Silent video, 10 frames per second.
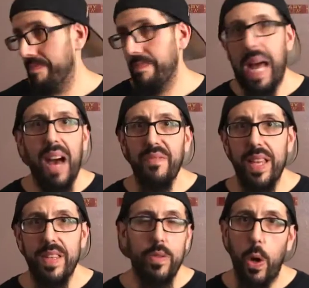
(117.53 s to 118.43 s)

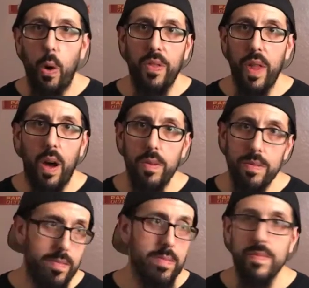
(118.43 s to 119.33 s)
Obviously, we all know
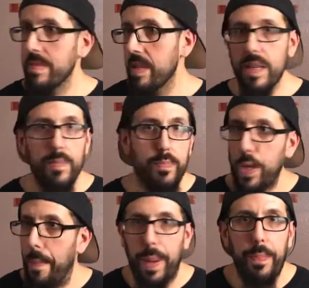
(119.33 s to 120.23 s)

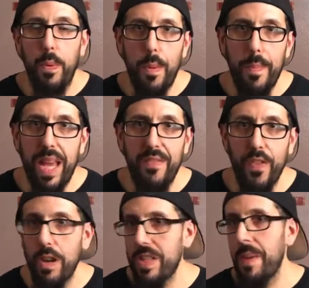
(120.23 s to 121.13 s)
some people were made
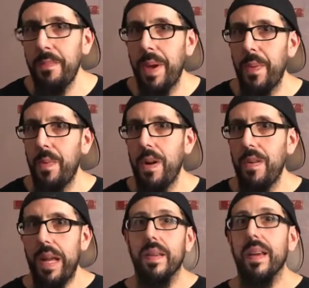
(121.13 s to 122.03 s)
for it, some people
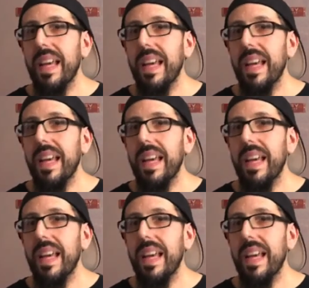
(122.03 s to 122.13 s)
weren't.